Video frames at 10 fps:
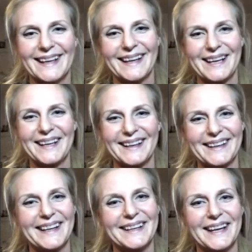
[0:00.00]
and
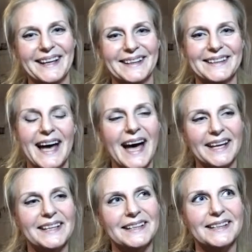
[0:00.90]
the
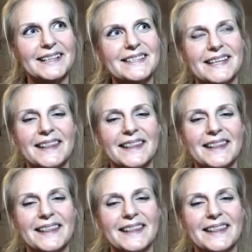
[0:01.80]
high heels,